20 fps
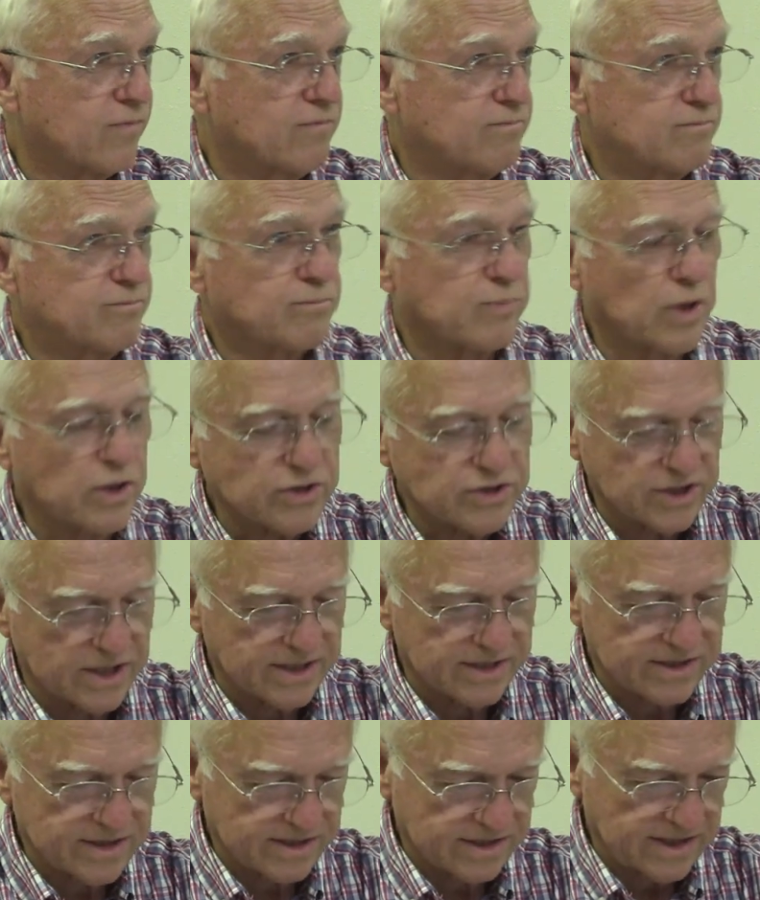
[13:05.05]
person
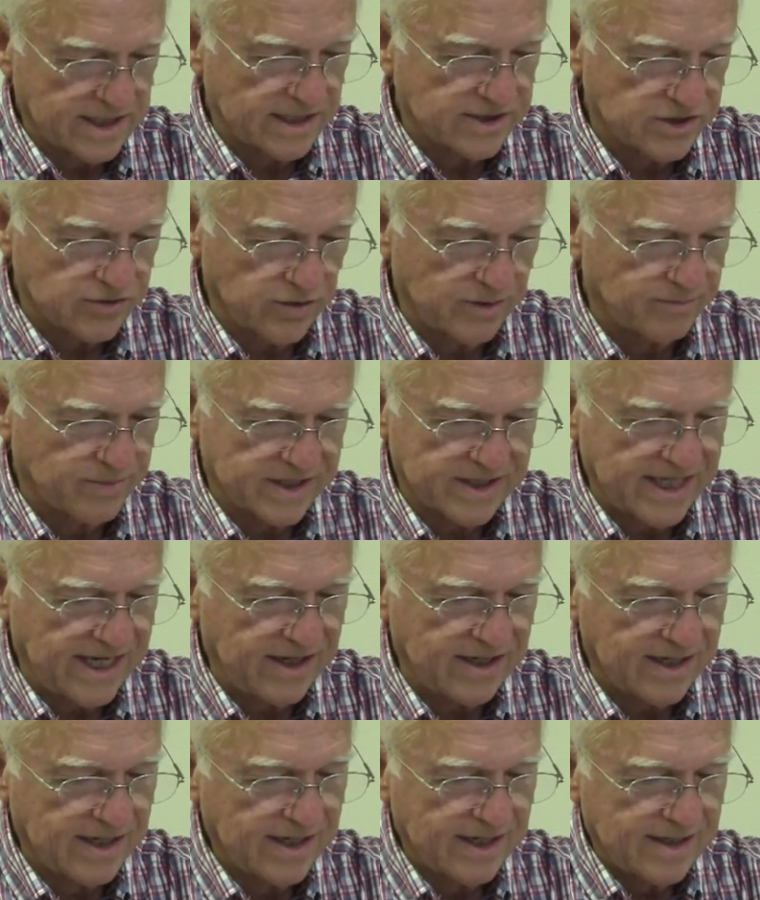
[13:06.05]
says to him, but they,
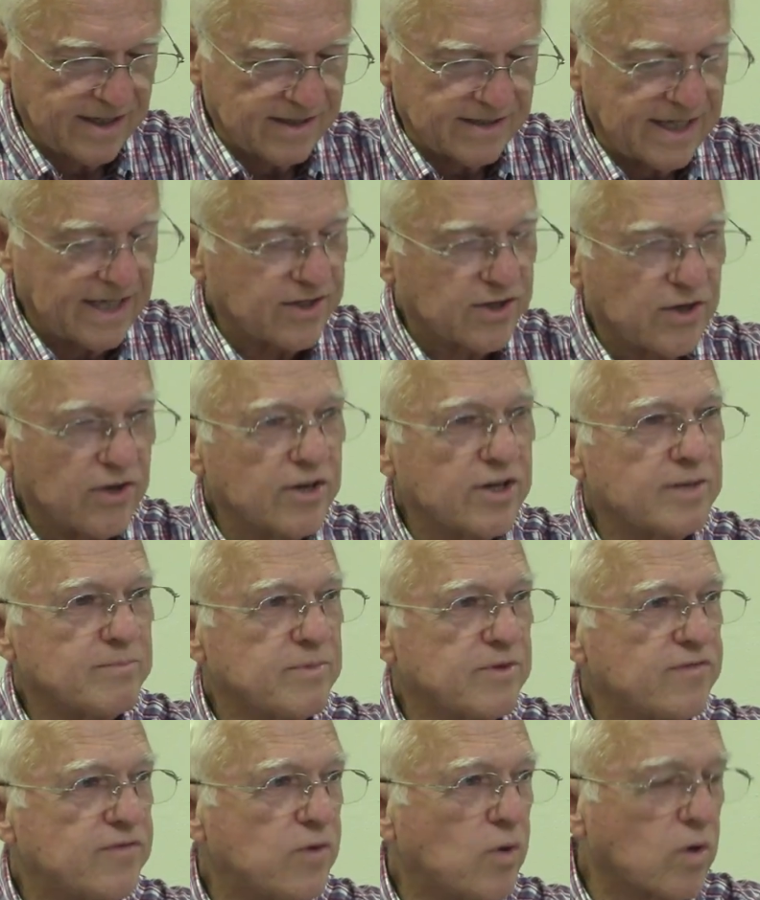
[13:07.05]
they had heard it
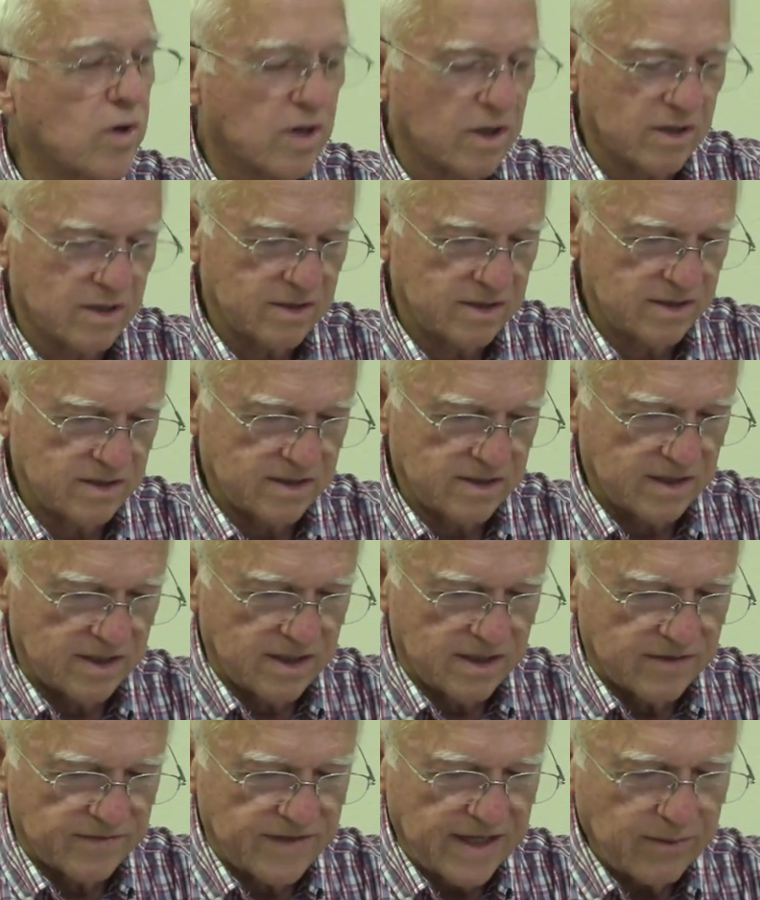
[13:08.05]
before.
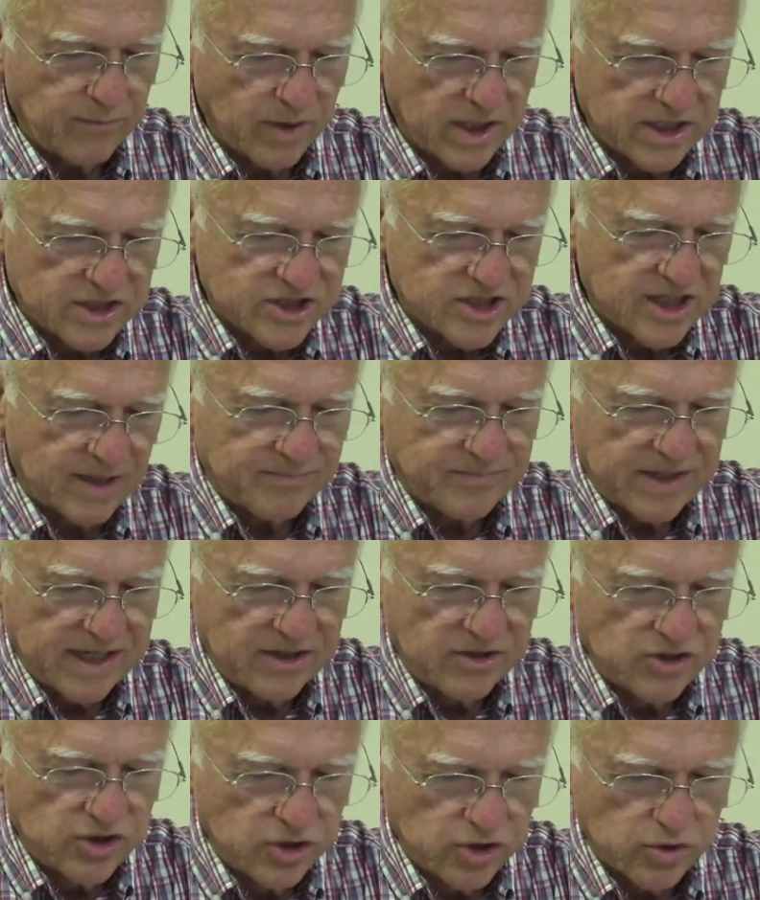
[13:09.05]
They wanted
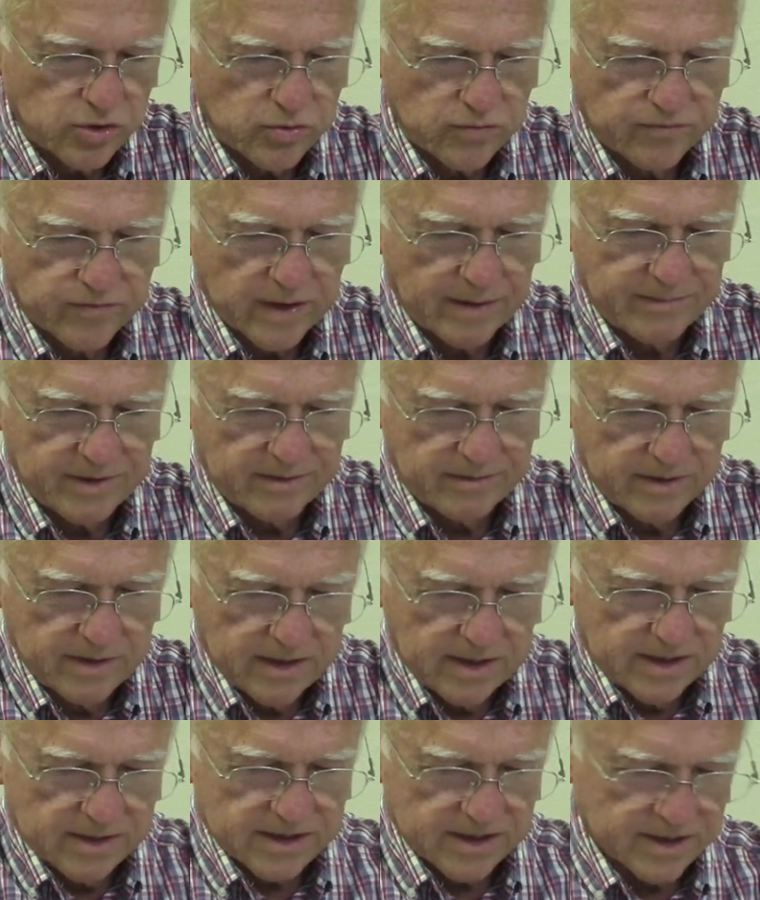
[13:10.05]
something new from a,
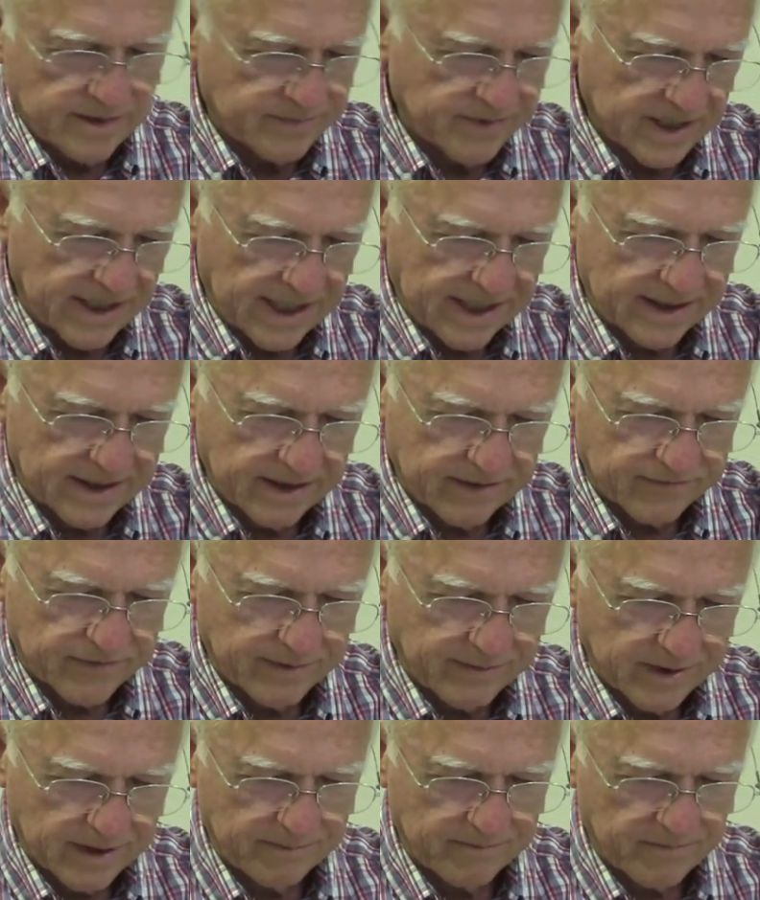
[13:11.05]
something like uh, from
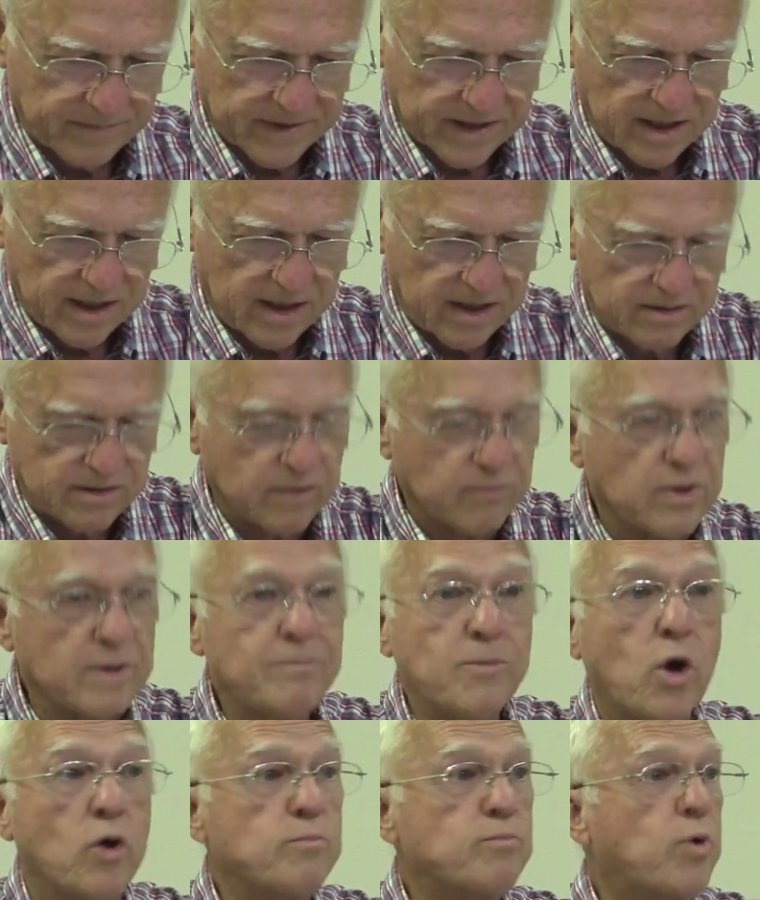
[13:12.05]
a, uh, a
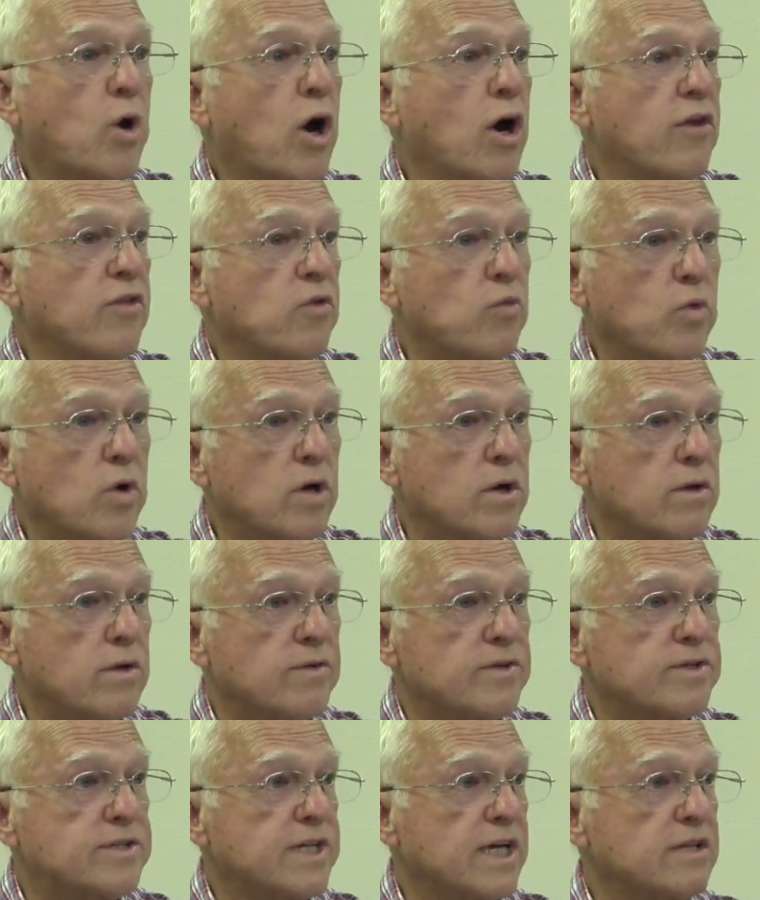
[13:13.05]
remote part of the world
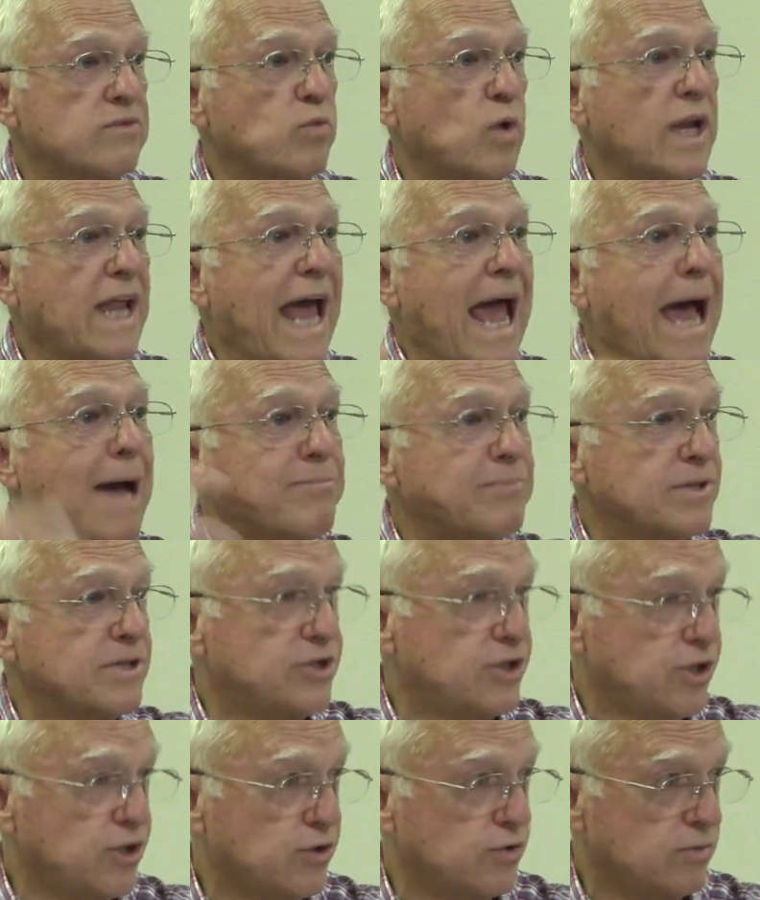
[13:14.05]
and tell what happened
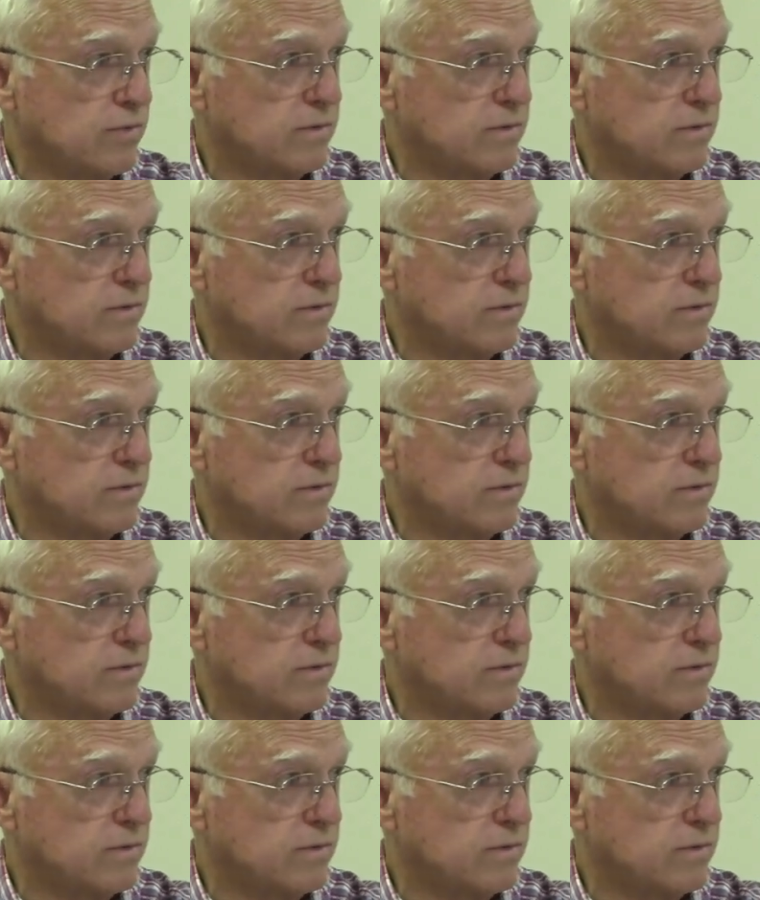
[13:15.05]
to you.